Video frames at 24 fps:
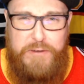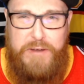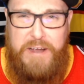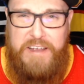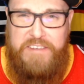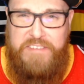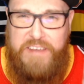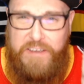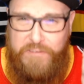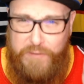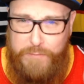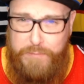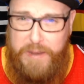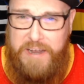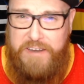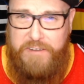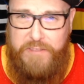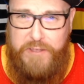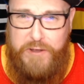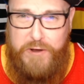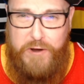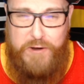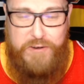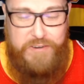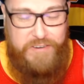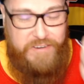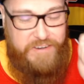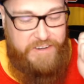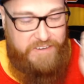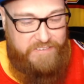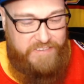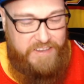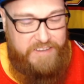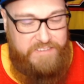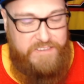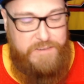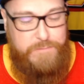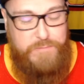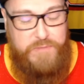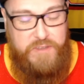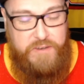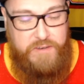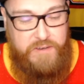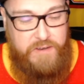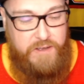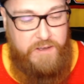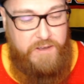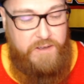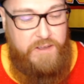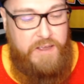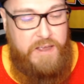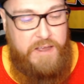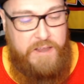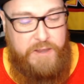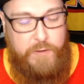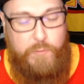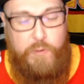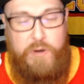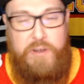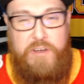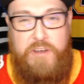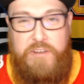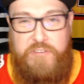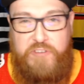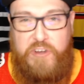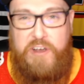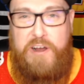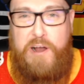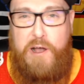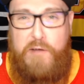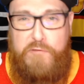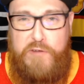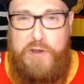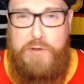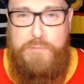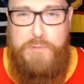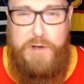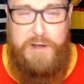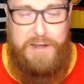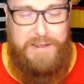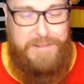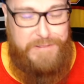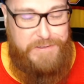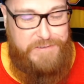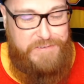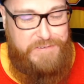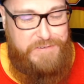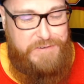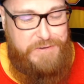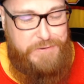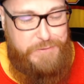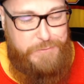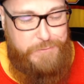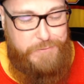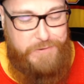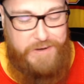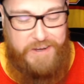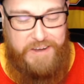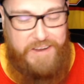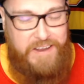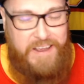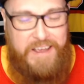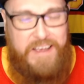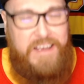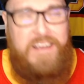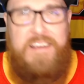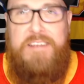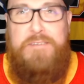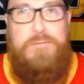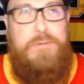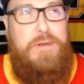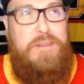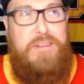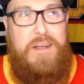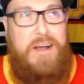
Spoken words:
guys, have you been to the Garden? Is that something you want to check off your bucket list, too? Man, a